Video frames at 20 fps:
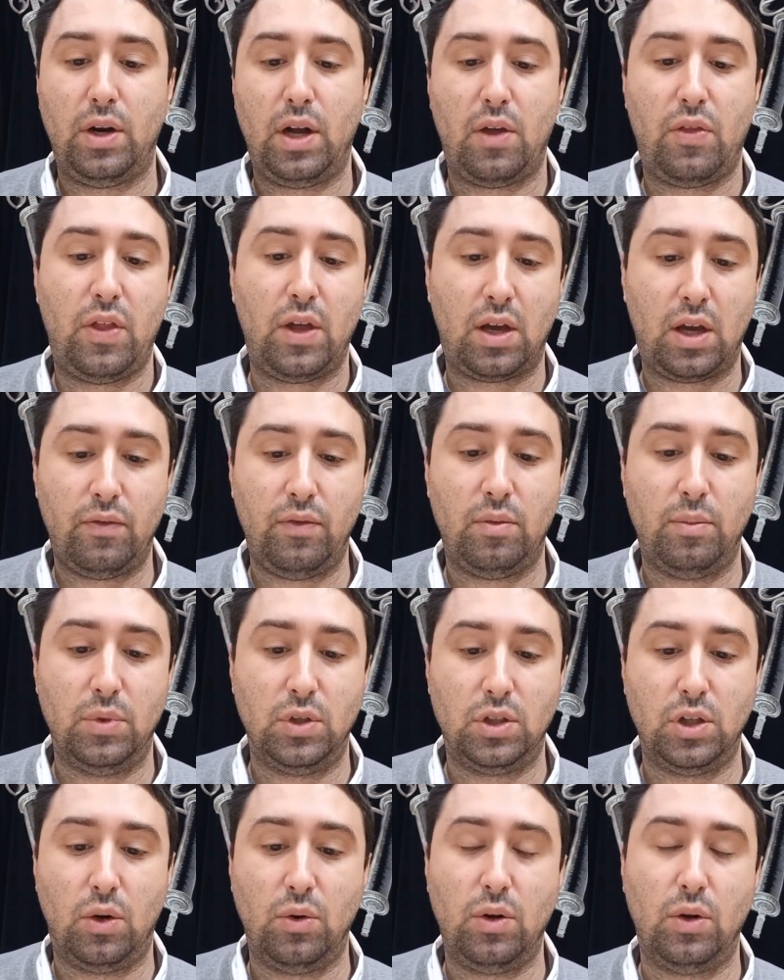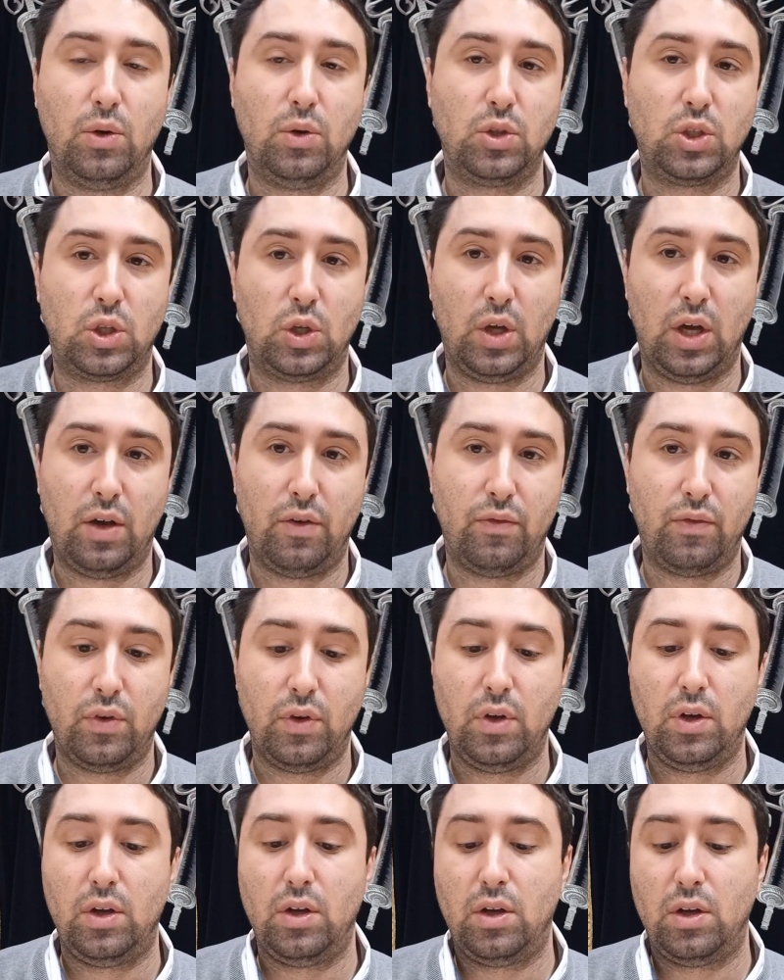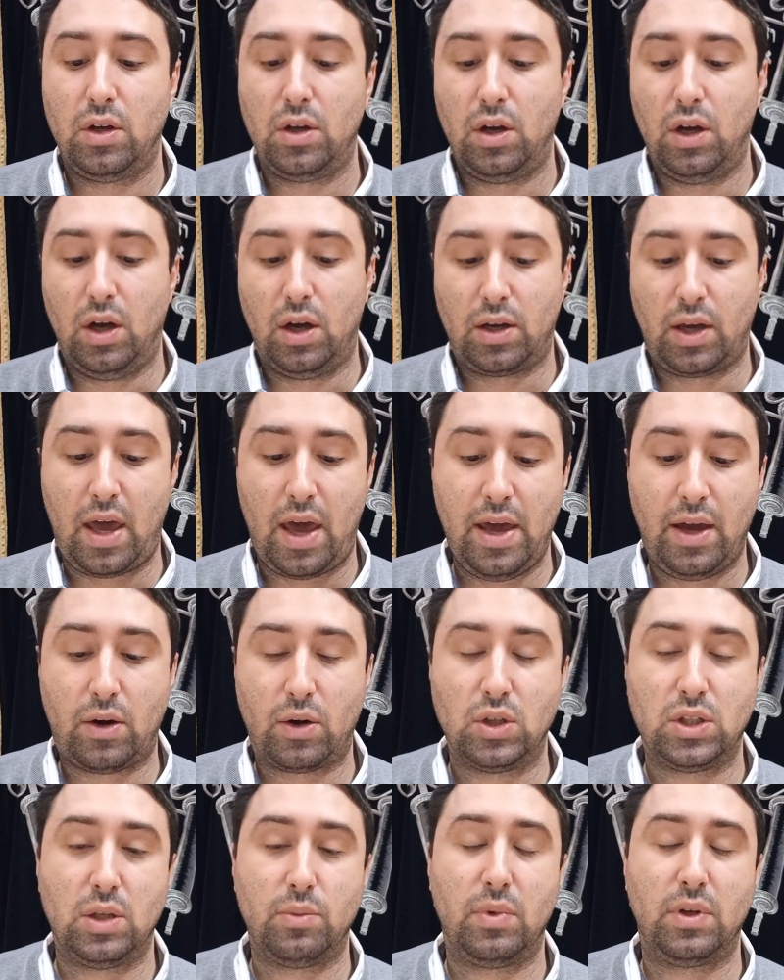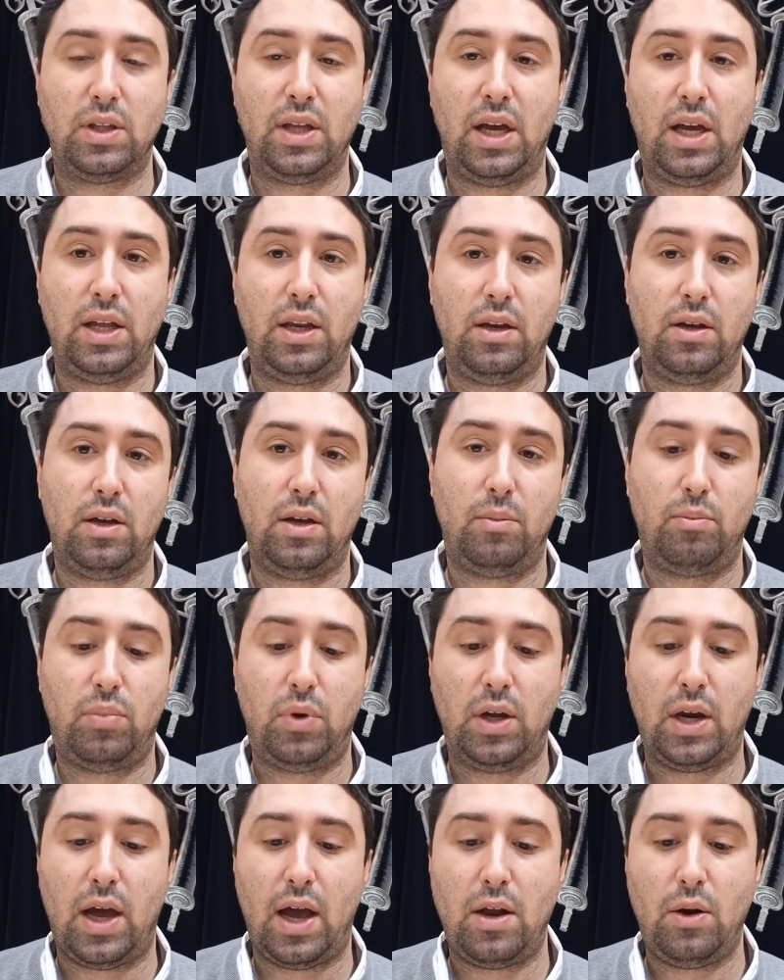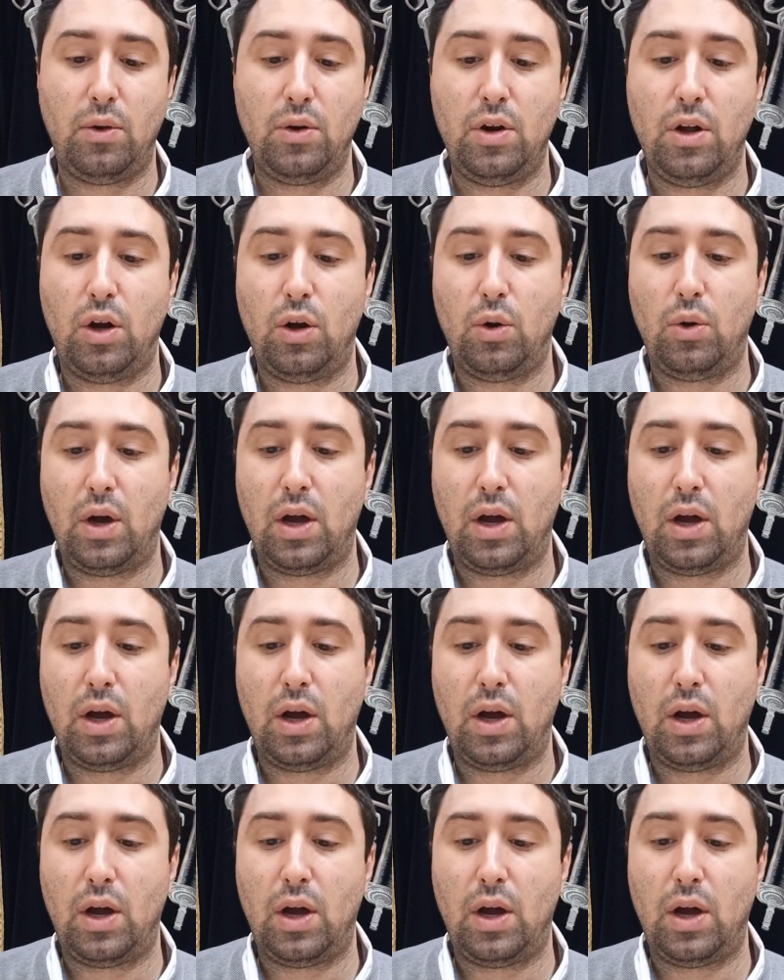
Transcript: I think even mizonos you have cake or something like that, but I don't know.